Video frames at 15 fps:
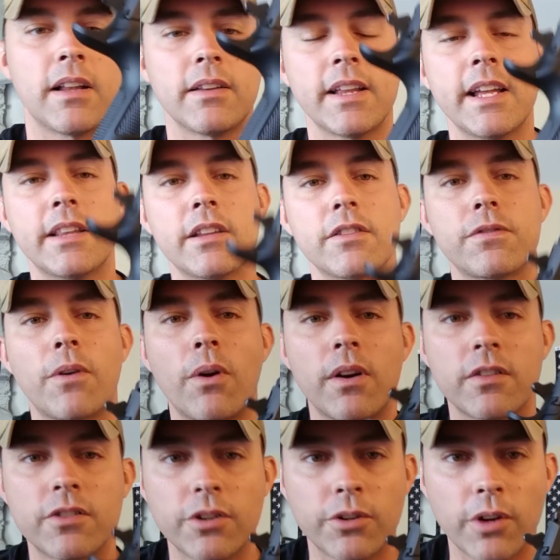length as far
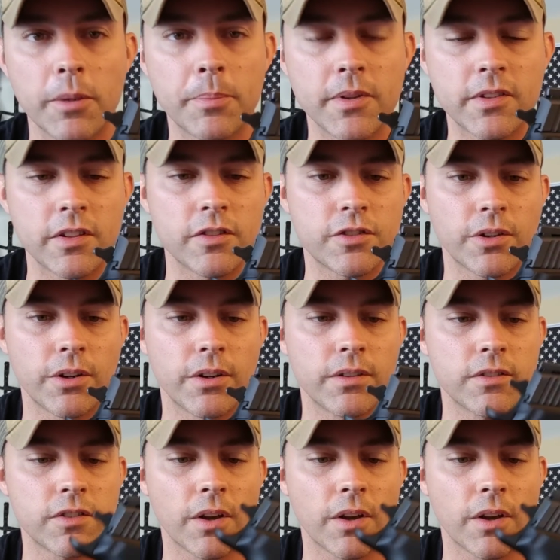as your grip is concerned.